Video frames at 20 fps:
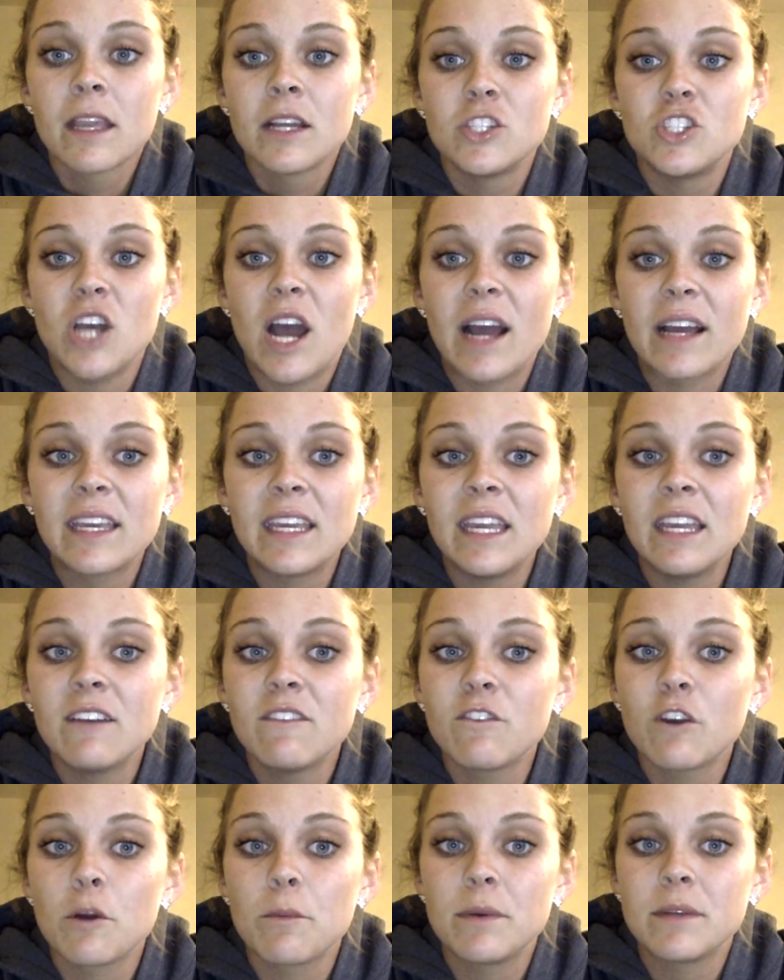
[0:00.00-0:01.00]
Jockeying
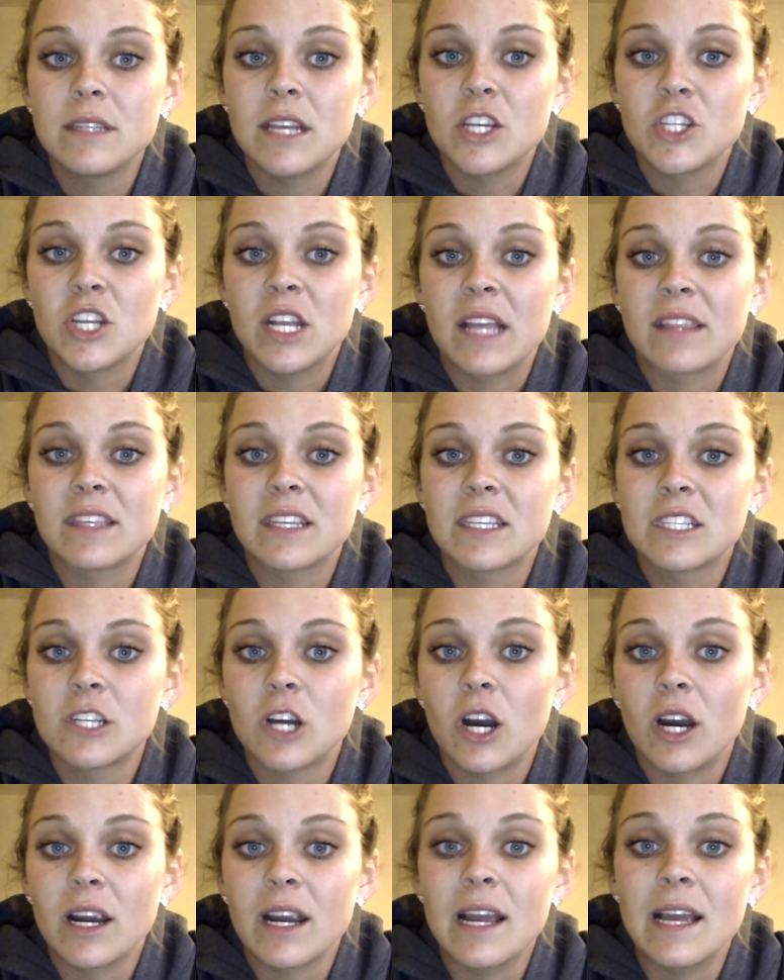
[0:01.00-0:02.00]
for a position at the
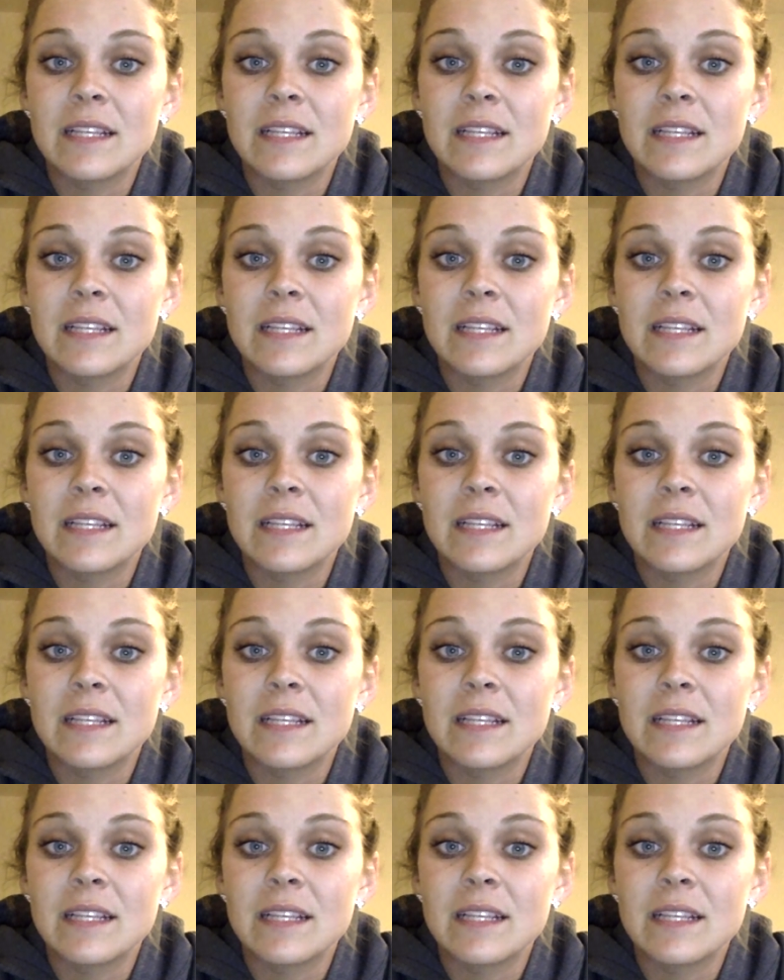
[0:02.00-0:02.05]
start